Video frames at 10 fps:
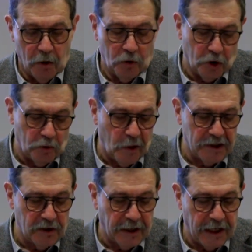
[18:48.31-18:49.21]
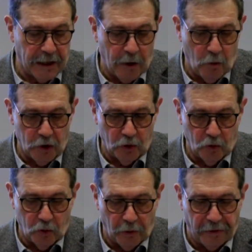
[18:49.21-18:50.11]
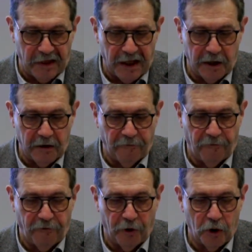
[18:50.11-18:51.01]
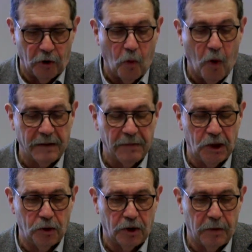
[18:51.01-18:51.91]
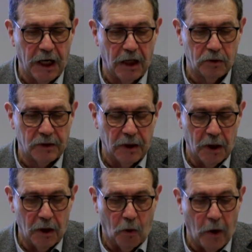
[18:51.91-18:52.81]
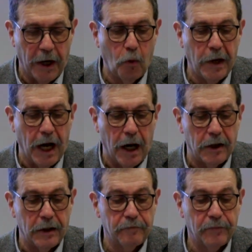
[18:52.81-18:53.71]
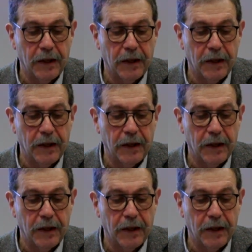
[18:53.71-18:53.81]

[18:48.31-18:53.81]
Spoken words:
not once again, I want to think for 1 minute about where we are.